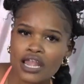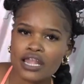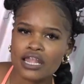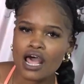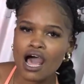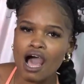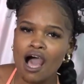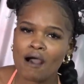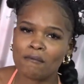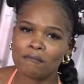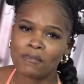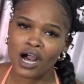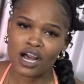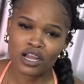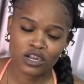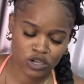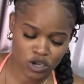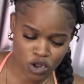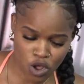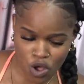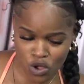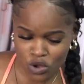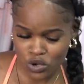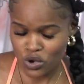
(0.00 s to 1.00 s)
Now back
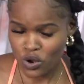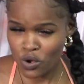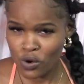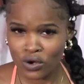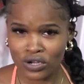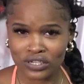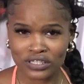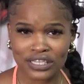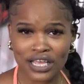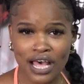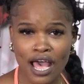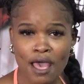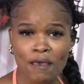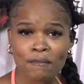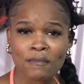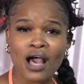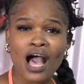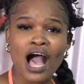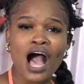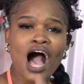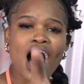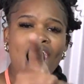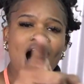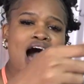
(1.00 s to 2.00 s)
down, no time.
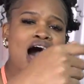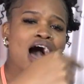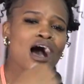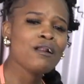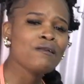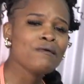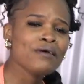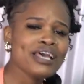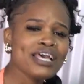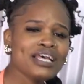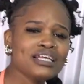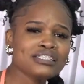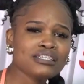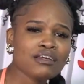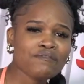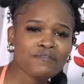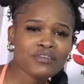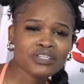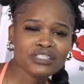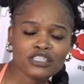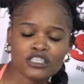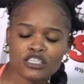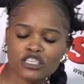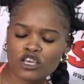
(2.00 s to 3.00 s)
Always up to
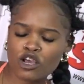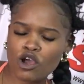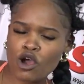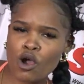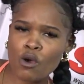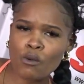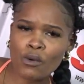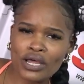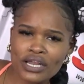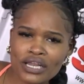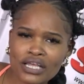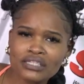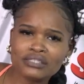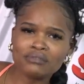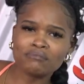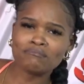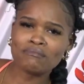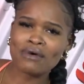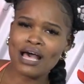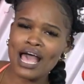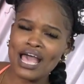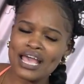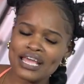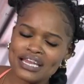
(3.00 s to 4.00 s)
secure what is
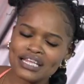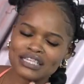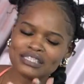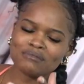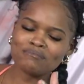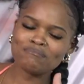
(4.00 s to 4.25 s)
mine is